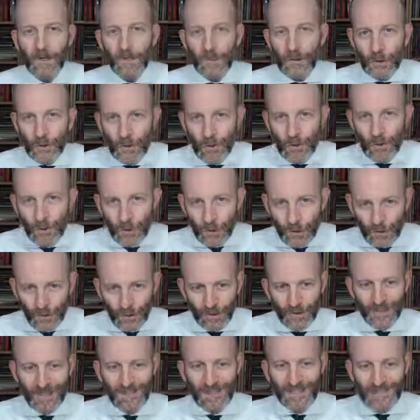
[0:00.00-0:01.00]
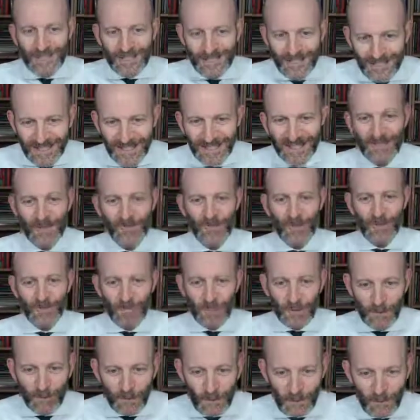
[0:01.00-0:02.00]
You should distinguish
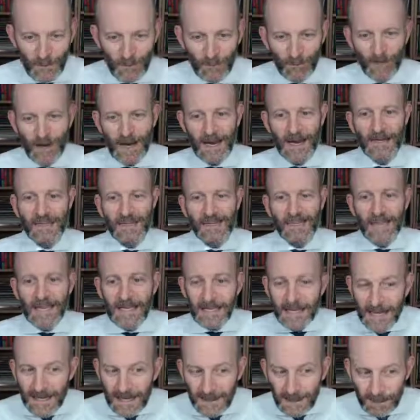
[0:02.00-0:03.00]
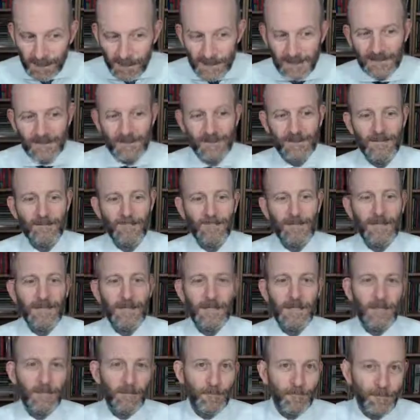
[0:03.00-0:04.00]
between fact and opinion
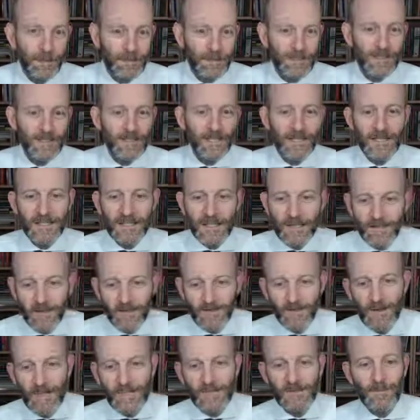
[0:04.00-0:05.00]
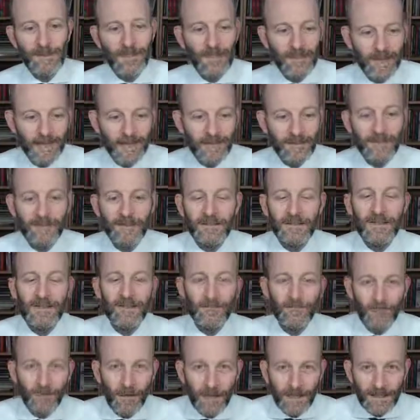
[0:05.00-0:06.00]
in the presentation of investment analysis
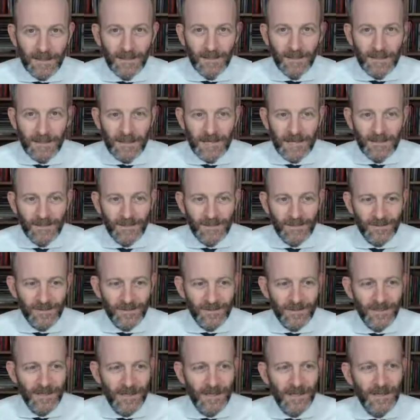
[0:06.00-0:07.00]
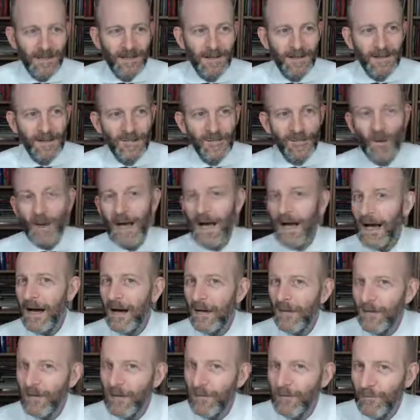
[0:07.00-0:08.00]
and recommendations. So,
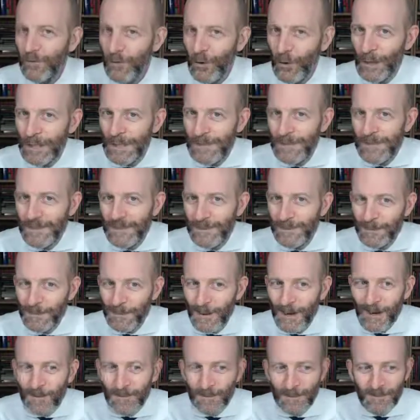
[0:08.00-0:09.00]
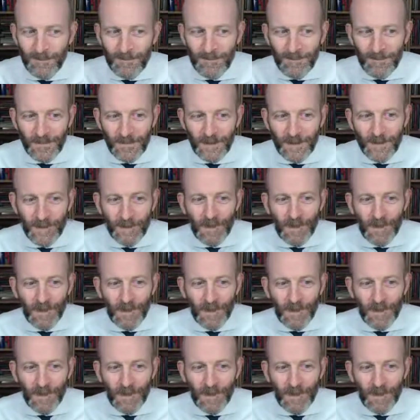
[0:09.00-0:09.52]
how to avoid this problem?